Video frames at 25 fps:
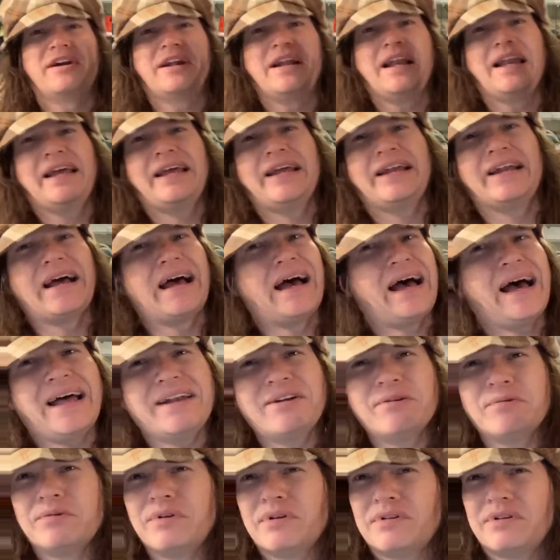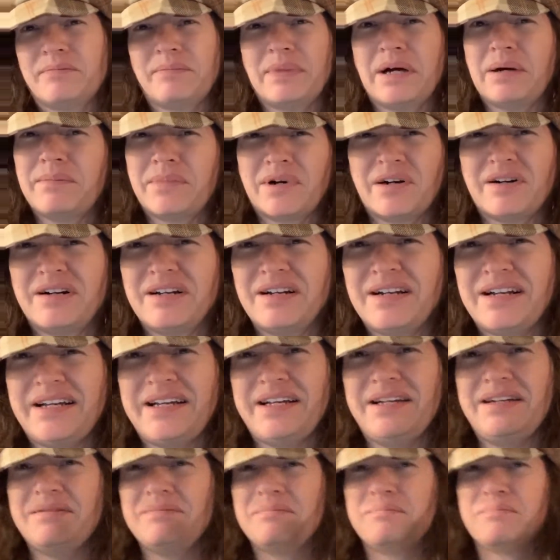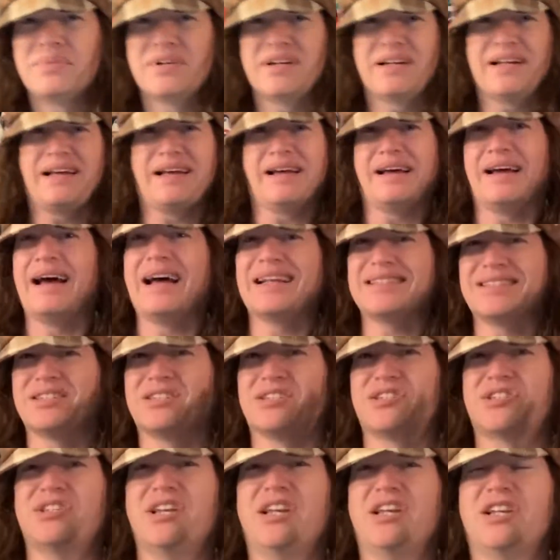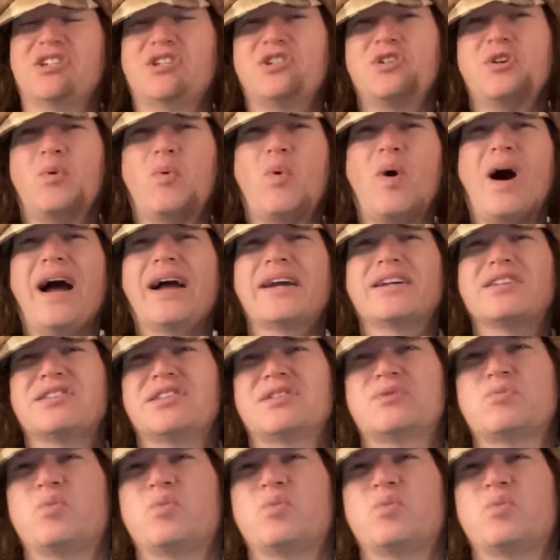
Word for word: Lane. I know nothing about Burry Lane, but I took a chance. You know why? Because it's